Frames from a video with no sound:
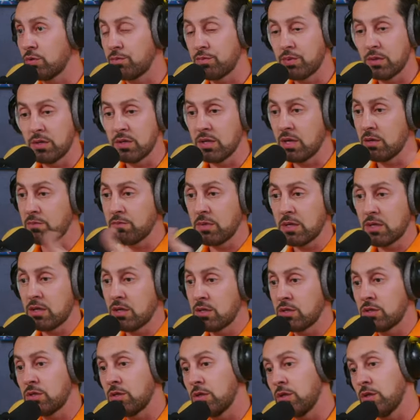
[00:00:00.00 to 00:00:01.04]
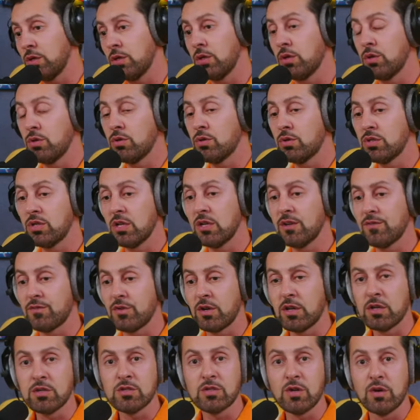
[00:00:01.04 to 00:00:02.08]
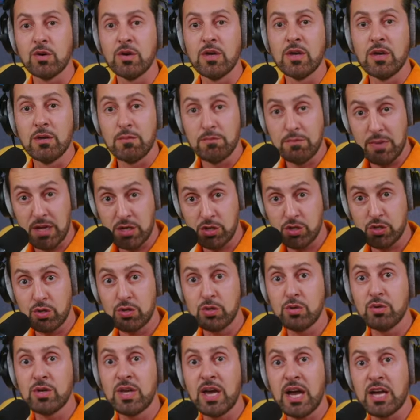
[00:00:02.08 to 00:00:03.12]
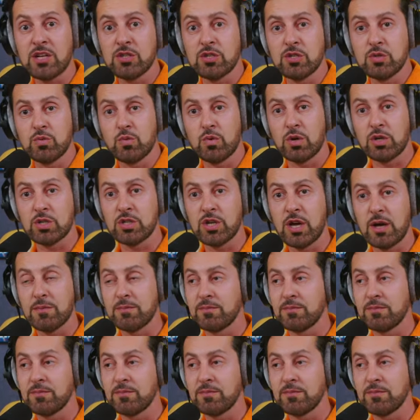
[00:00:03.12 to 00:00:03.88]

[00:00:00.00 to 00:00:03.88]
you're brilliant because you, you, know you're delivering. So make sure you catch his workshop. Yeah,